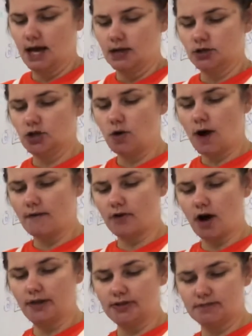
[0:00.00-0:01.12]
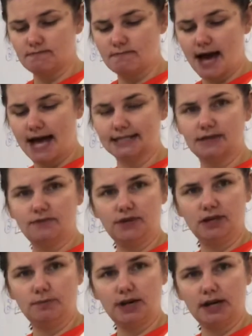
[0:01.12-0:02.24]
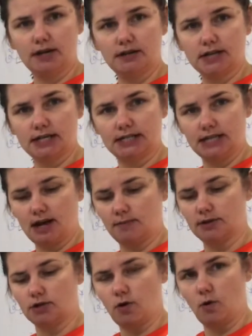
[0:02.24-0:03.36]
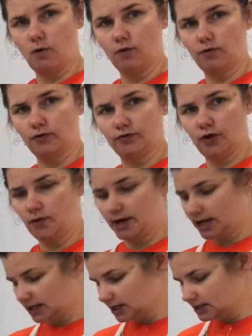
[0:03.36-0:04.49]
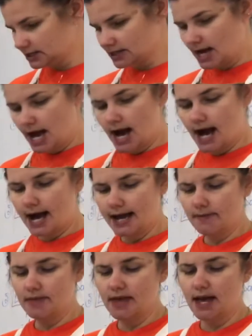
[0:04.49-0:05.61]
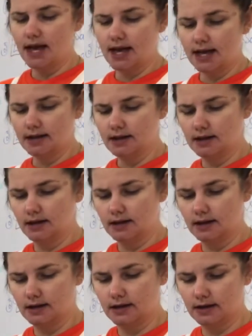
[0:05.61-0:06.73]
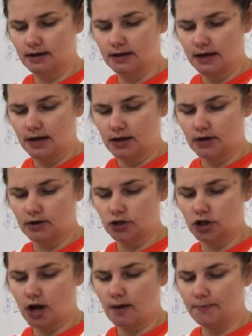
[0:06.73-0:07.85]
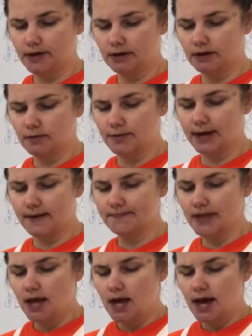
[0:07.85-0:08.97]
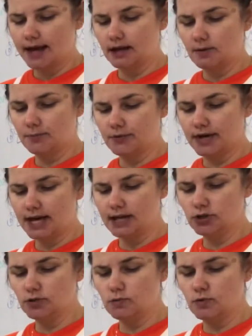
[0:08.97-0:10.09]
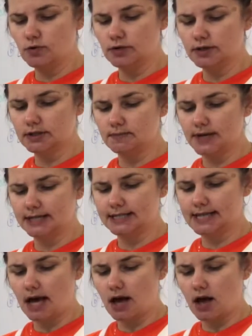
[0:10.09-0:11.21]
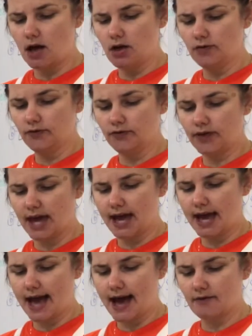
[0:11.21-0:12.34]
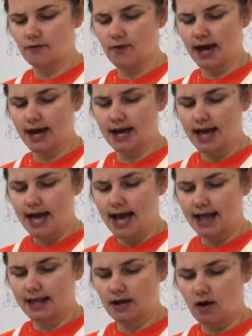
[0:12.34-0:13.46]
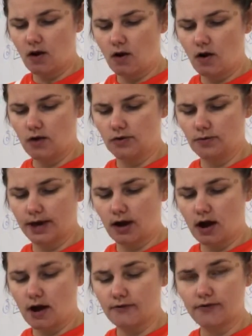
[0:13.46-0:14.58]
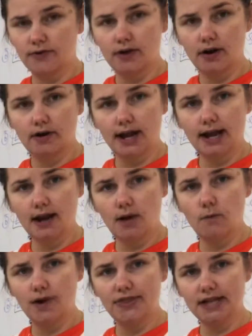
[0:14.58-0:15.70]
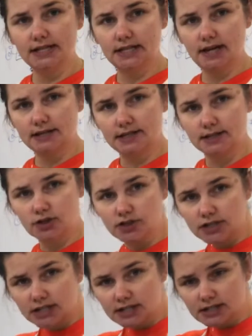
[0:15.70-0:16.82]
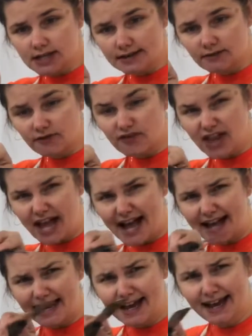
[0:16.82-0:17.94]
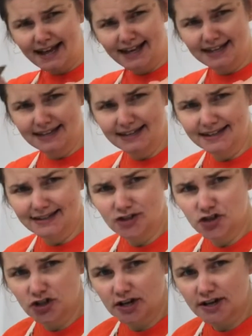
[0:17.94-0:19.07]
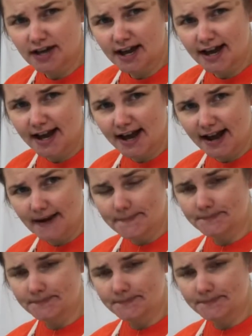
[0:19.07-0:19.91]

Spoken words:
So I've got this massive heap right here. Do you guys see how much overflowing it is? I am then gonna chop it a little bit. I'm gonna bring it towards myself, okay, halfway, and then all the way off. All right, and what that does is you see this nice flat edge, okay?